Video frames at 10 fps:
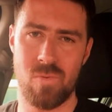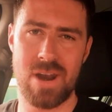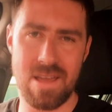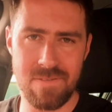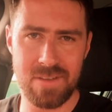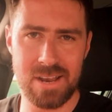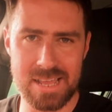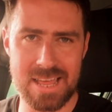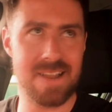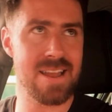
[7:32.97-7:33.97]
when I feel
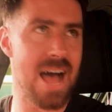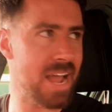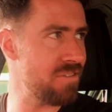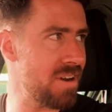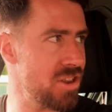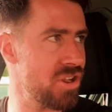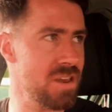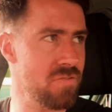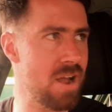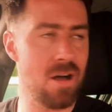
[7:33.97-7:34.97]
like that darker energy
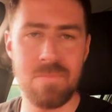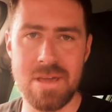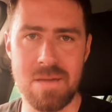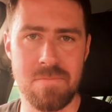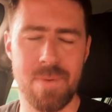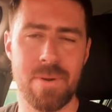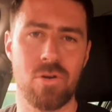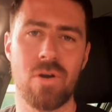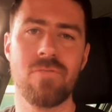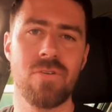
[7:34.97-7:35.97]
is around me, maybe I'm
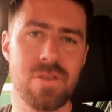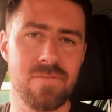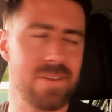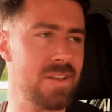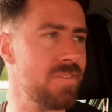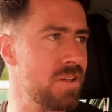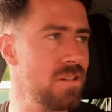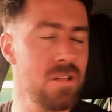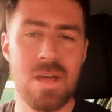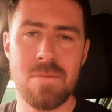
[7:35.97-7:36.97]
going through something
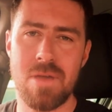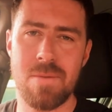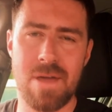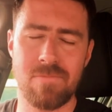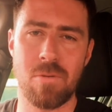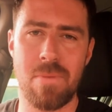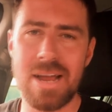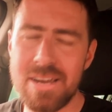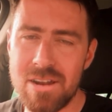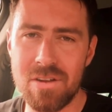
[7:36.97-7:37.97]
difficult, maybe I'm
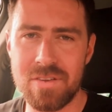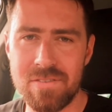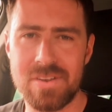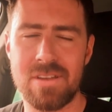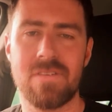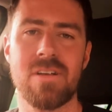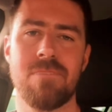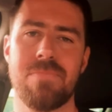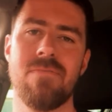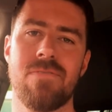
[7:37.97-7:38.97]
reminded of something difficult I've been